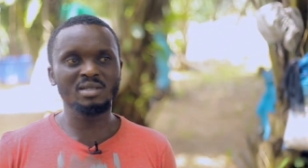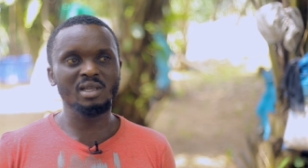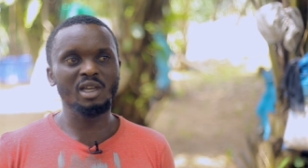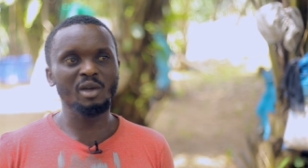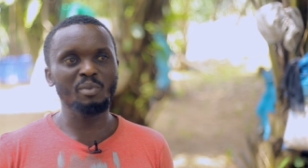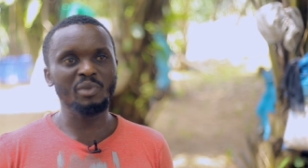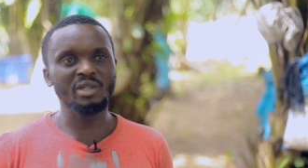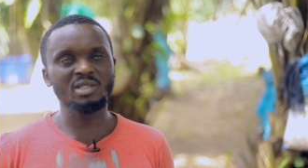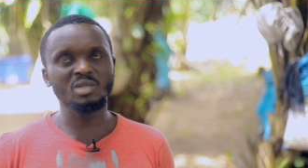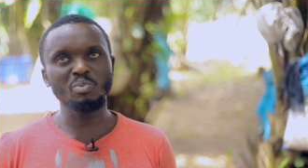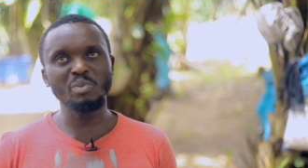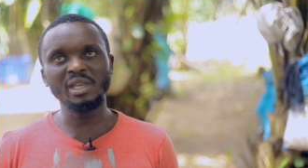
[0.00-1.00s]
um,
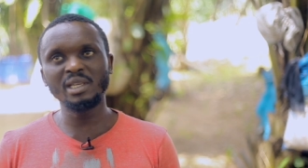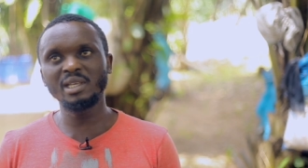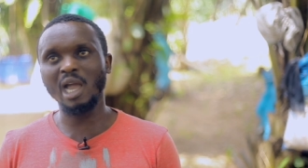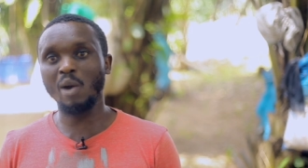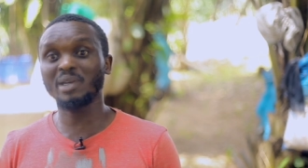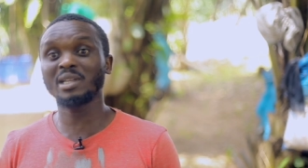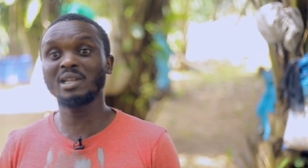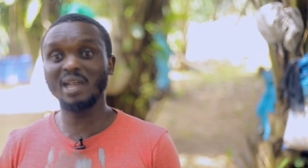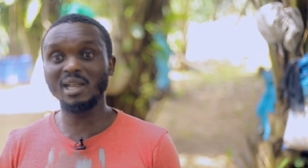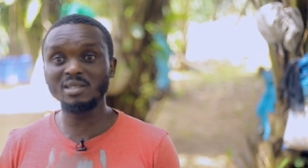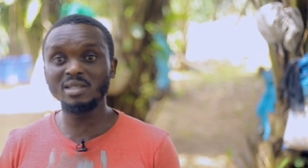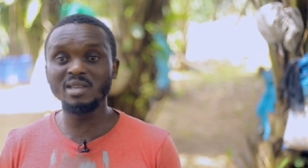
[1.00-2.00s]
it's mainly our
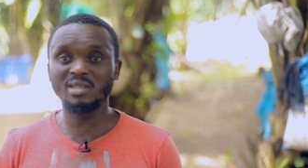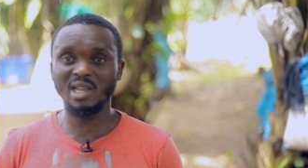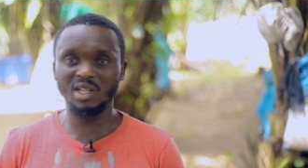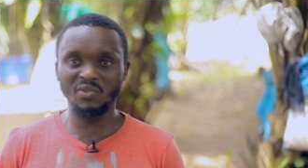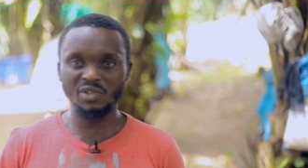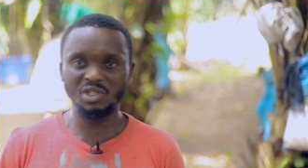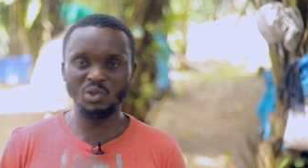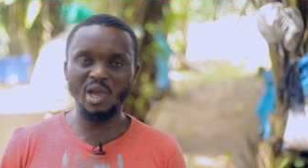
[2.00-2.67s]
delicacy is catfish.